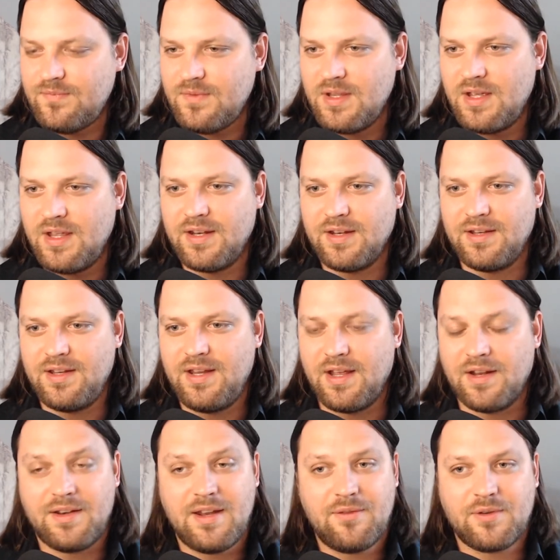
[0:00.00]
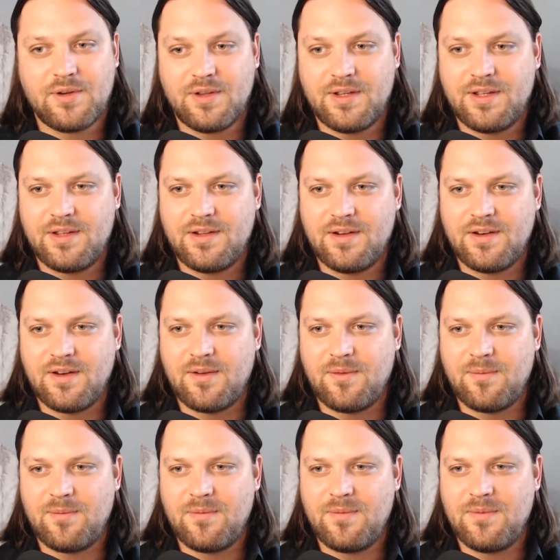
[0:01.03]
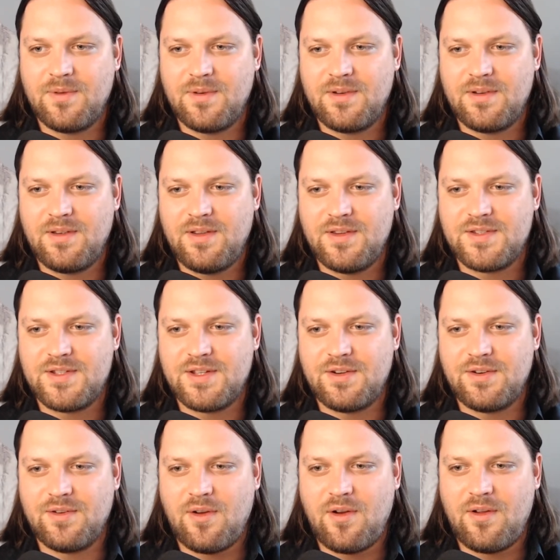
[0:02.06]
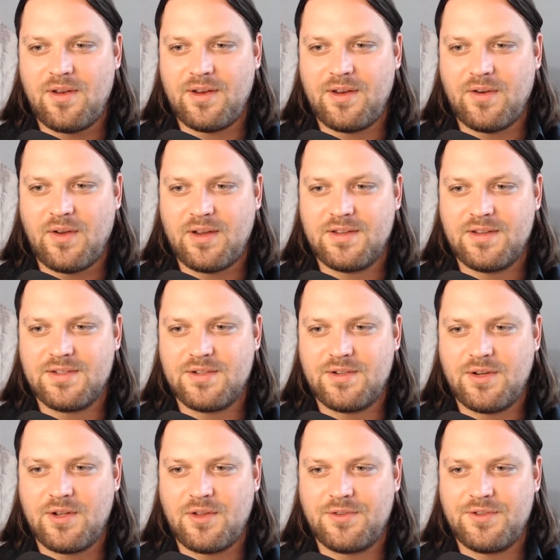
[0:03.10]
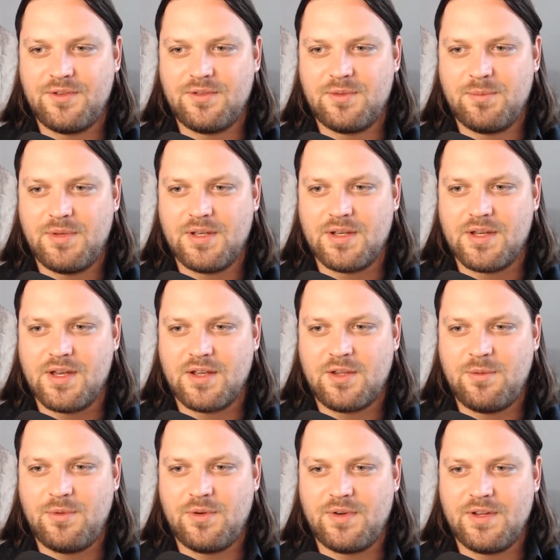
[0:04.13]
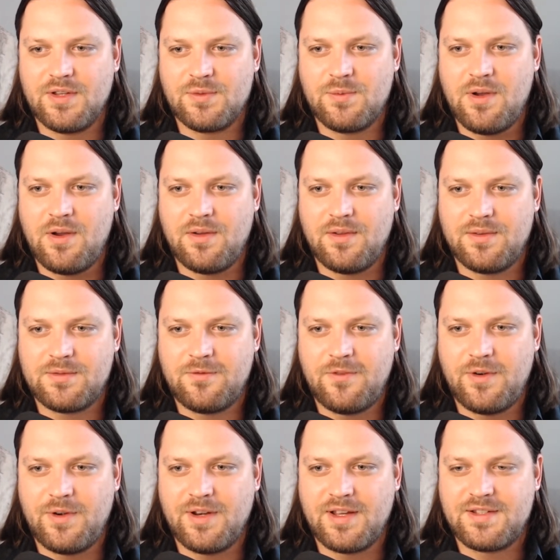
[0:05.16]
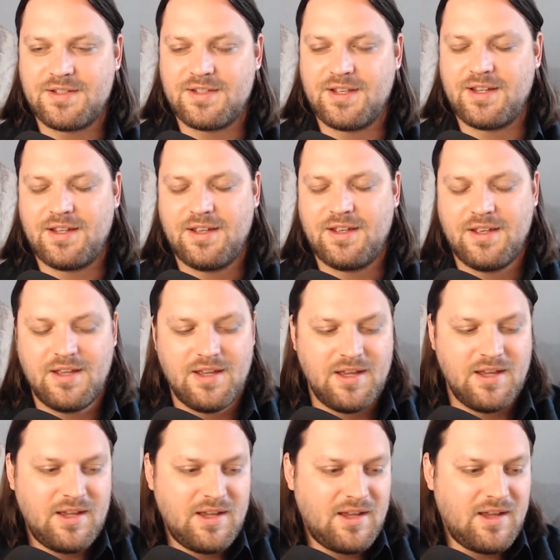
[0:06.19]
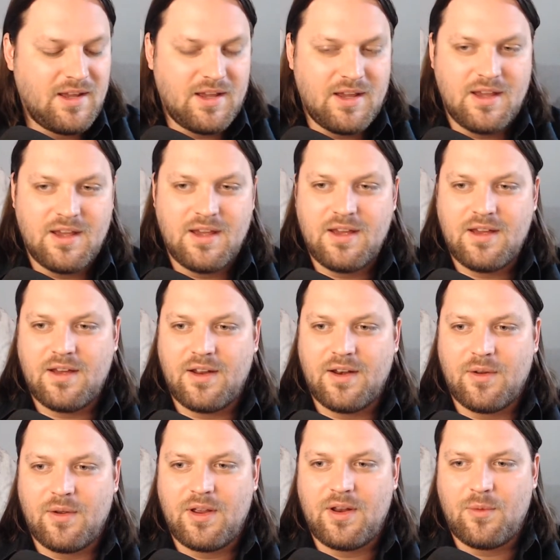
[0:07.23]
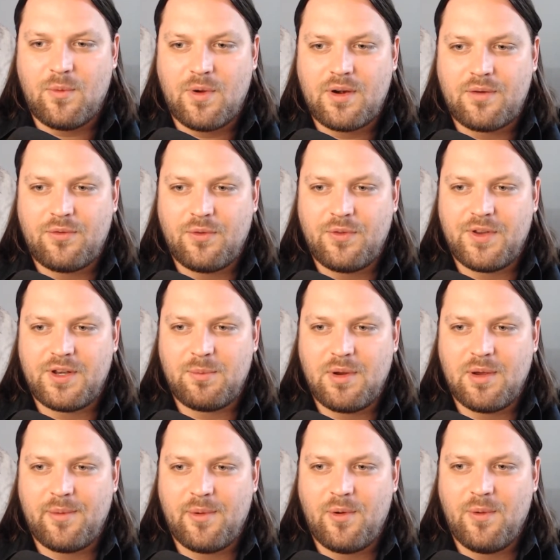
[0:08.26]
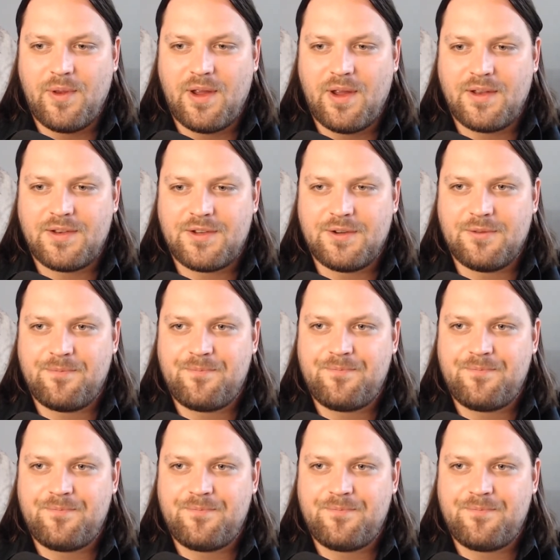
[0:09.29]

And yeah, definitely consider it all. I consider you all too to be a community as well. It's a very nice thing, and a wonderful thing to be able to hold on to.